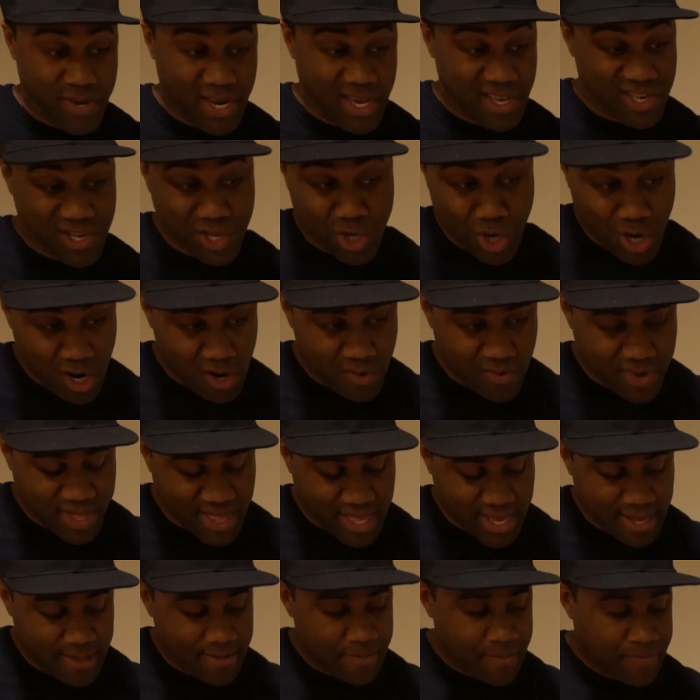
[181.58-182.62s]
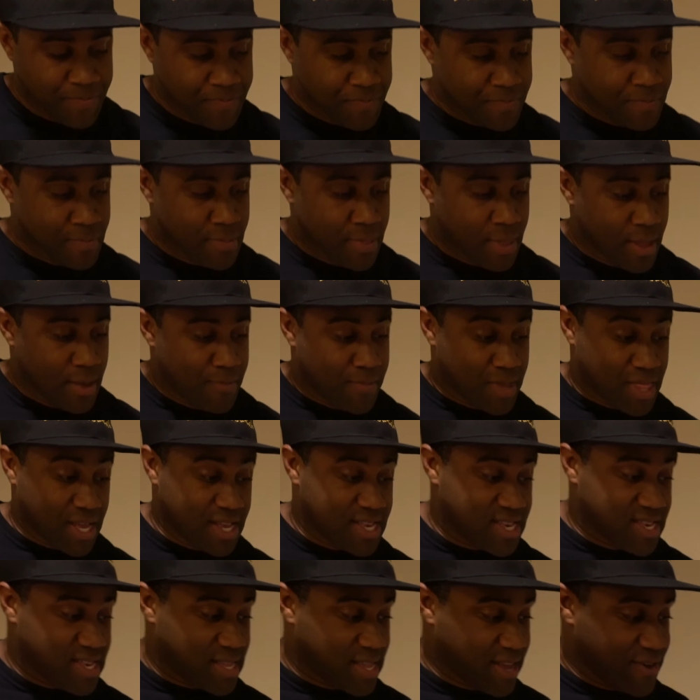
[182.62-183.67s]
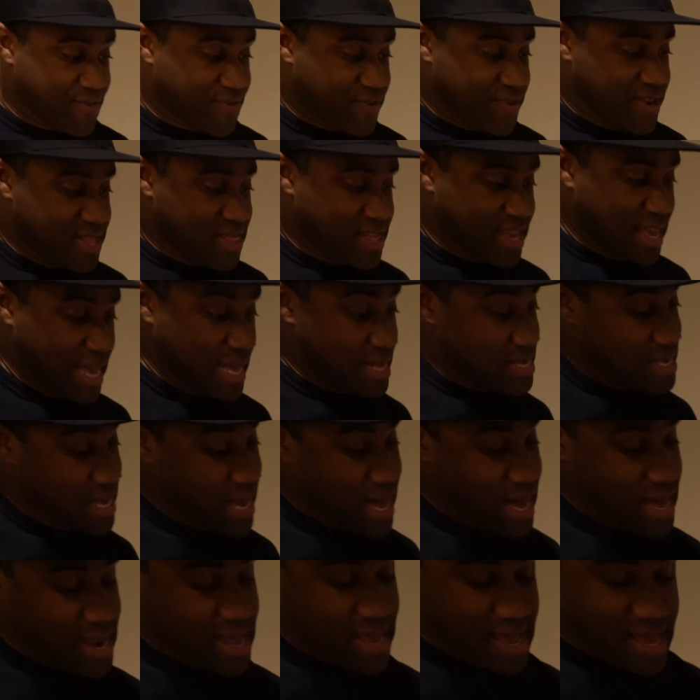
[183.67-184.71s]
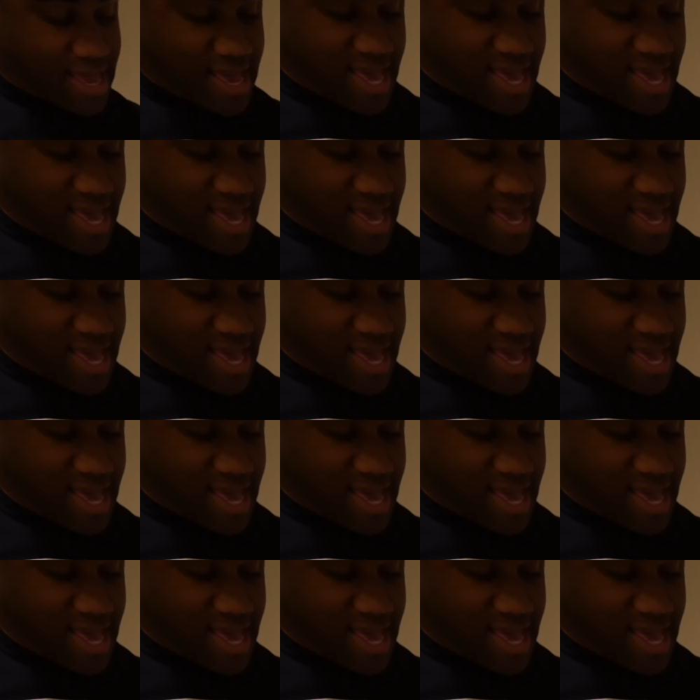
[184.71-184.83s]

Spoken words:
They start with it. But this is different. The exotic,